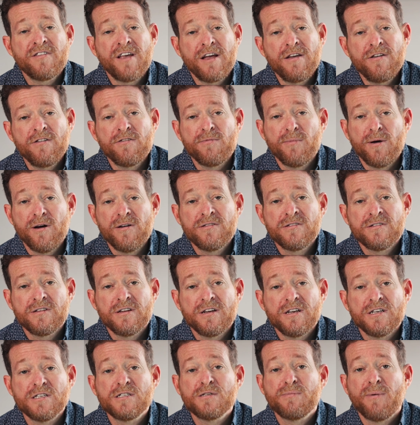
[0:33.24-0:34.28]
I use most
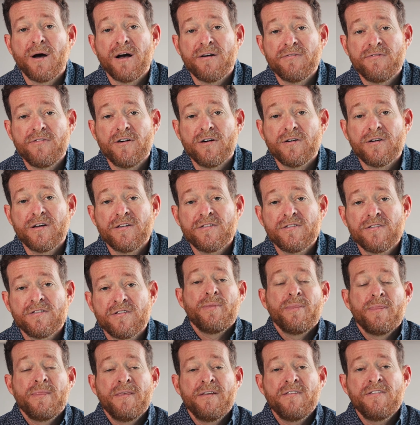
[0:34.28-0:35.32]
is spot focus.
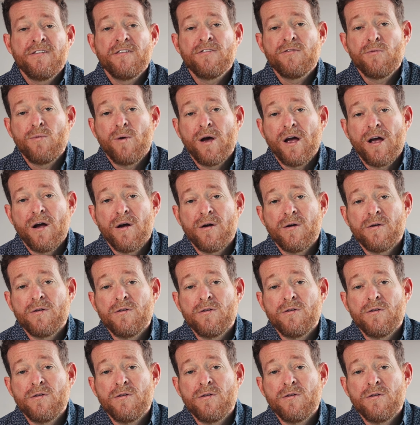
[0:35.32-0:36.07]
This is where